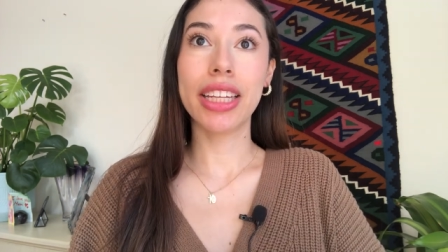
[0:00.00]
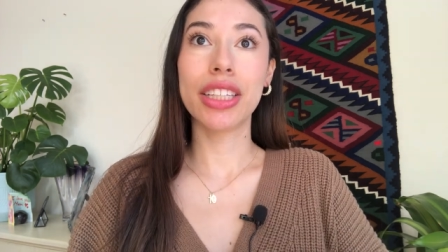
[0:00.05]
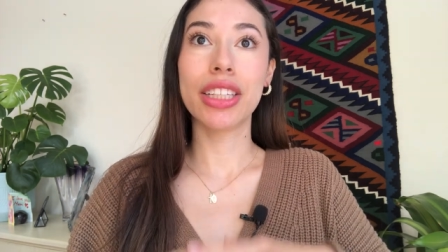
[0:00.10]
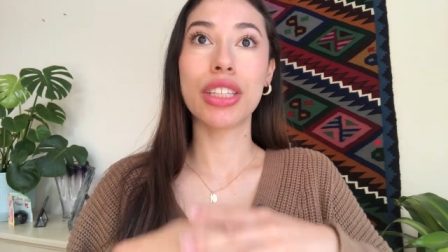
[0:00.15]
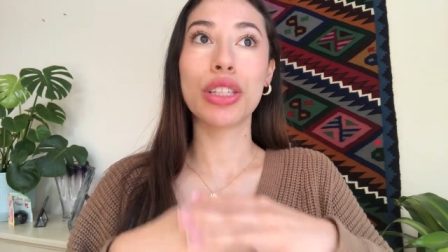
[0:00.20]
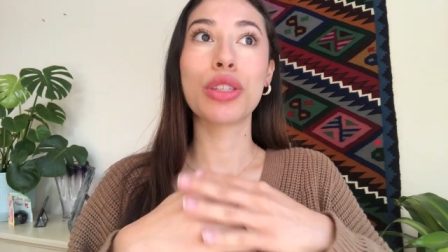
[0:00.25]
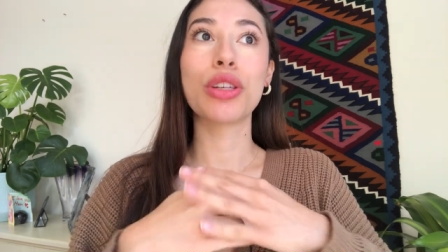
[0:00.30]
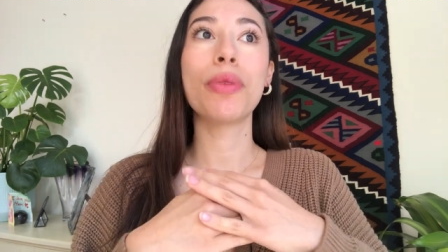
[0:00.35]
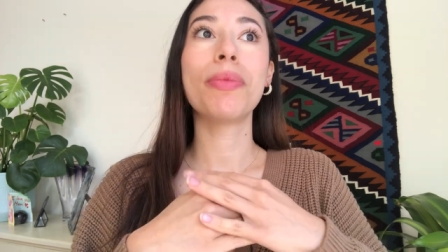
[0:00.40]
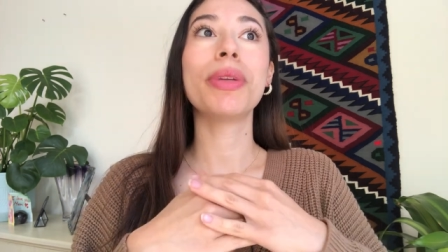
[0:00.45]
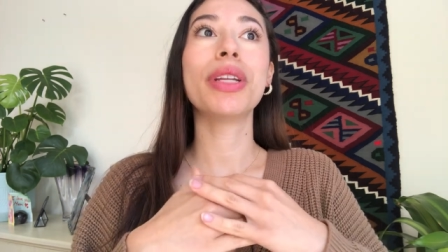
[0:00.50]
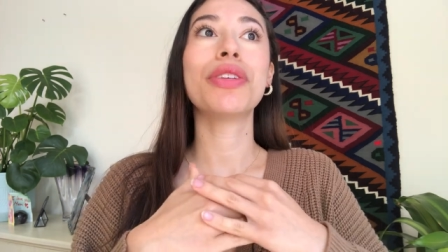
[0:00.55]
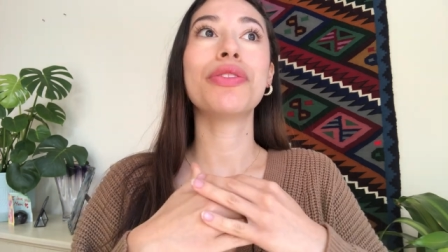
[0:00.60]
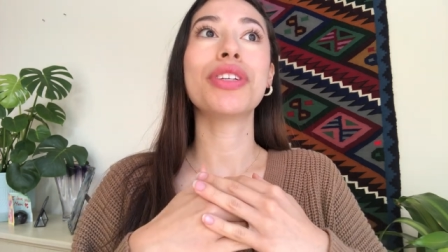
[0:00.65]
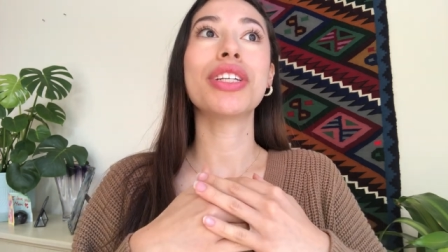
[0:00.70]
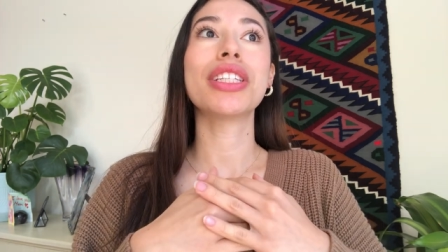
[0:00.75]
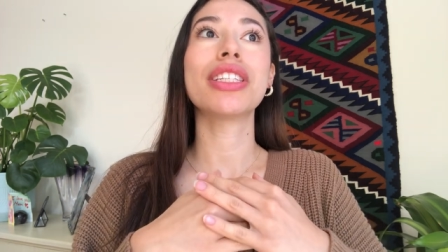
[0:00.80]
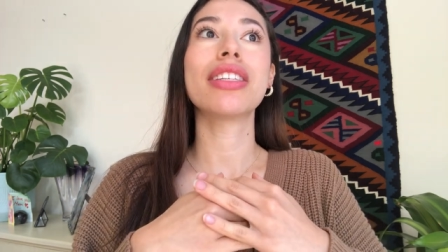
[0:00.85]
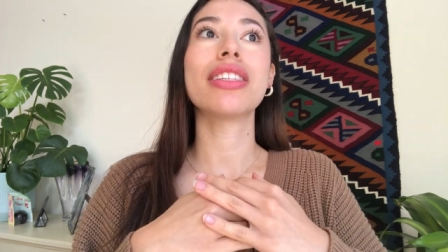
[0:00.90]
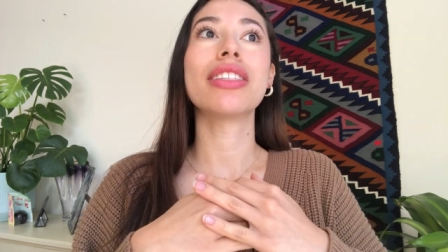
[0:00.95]
There's so many
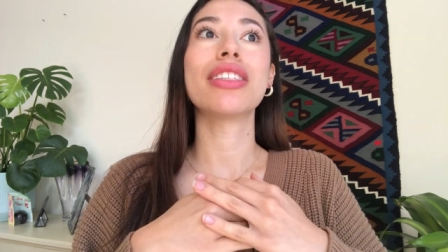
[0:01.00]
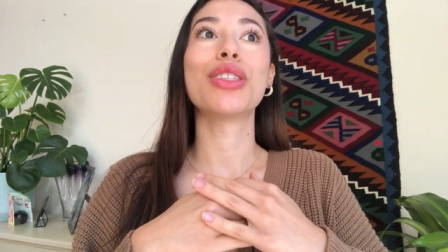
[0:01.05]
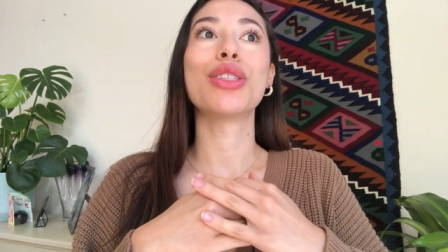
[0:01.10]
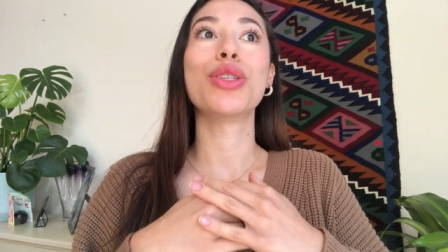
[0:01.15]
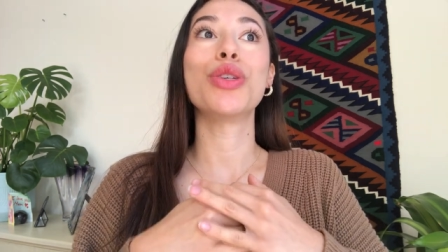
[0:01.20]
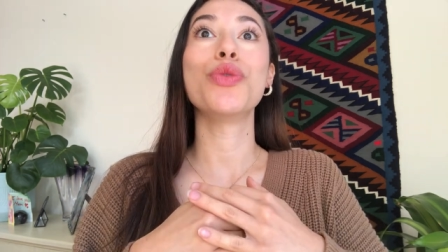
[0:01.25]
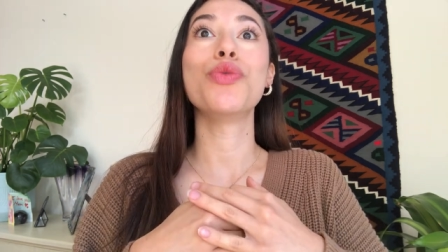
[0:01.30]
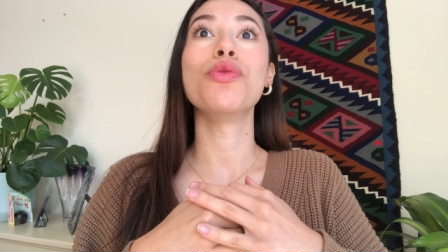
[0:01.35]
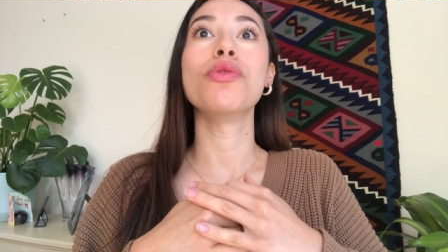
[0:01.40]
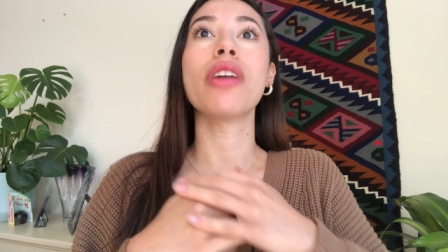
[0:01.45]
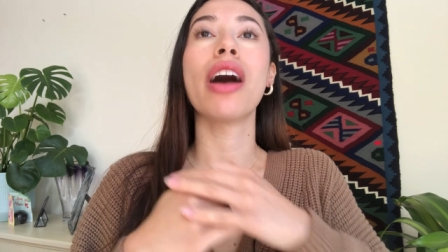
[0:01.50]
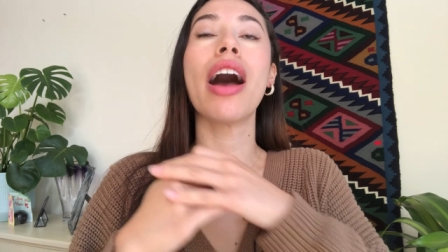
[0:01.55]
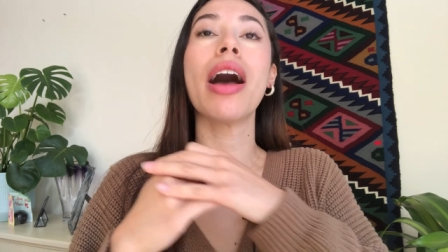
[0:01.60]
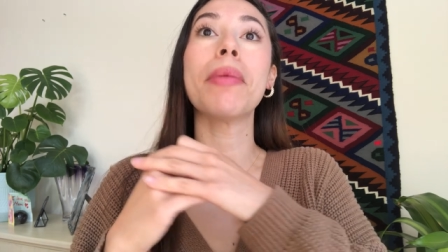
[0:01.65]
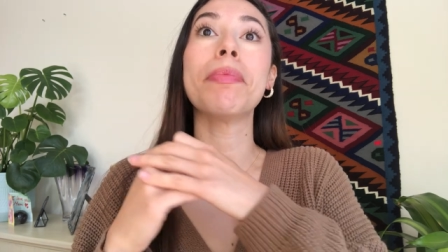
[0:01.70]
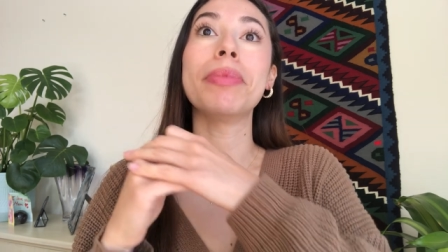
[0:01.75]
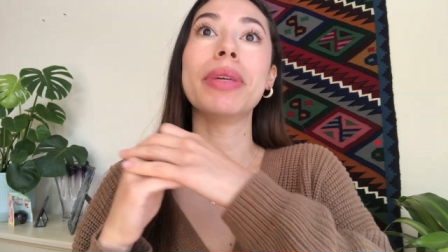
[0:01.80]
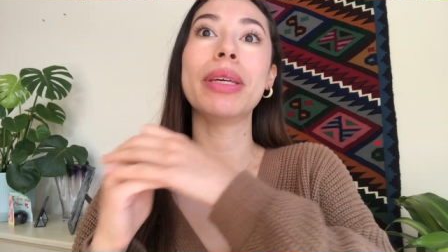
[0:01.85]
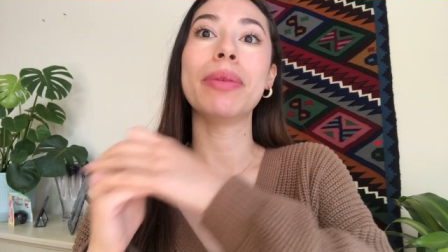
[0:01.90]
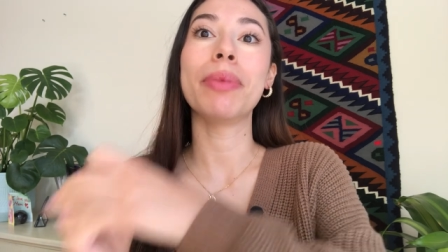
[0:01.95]
reasons to
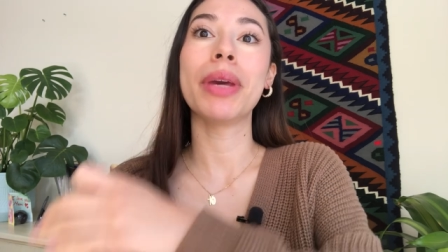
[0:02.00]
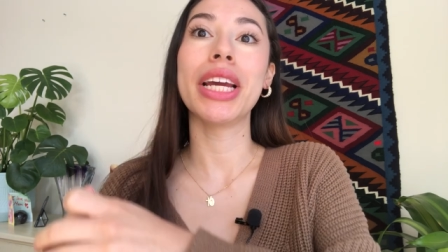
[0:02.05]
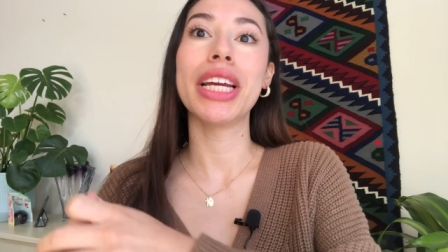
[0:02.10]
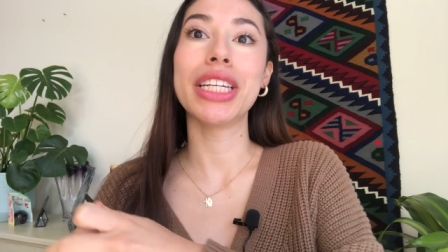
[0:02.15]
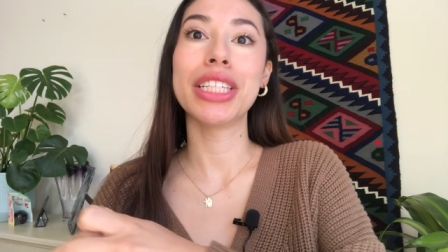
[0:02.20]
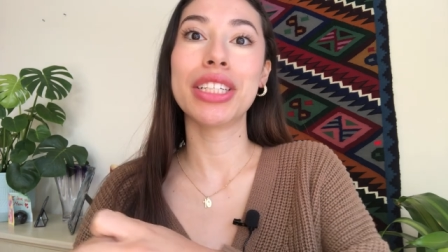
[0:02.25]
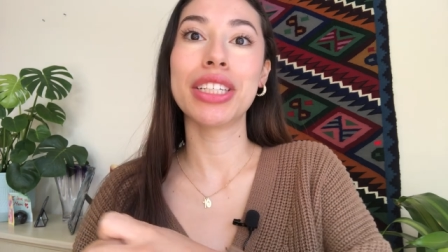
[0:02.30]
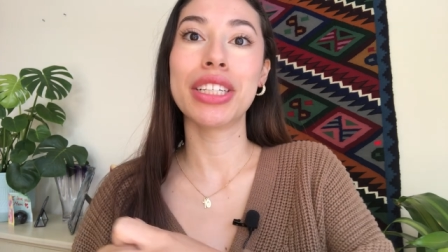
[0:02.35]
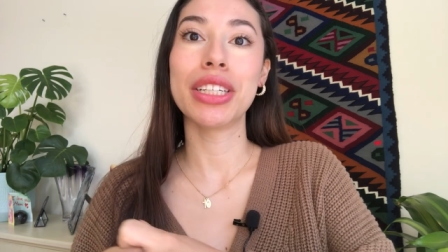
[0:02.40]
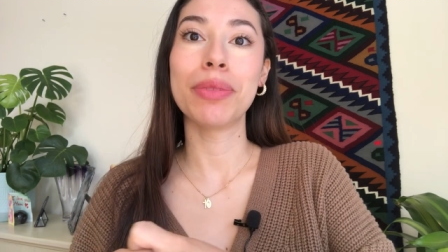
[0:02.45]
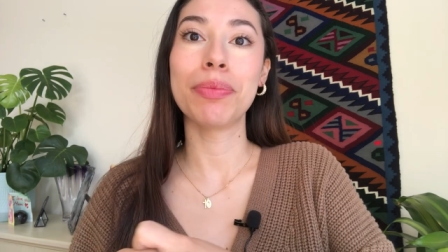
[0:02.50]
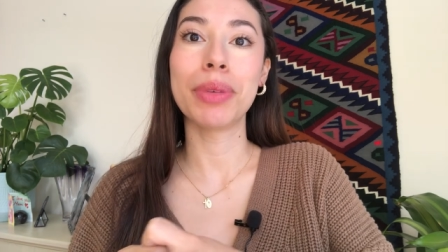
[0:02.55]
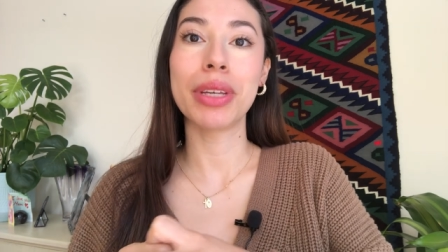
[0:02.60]
not be patient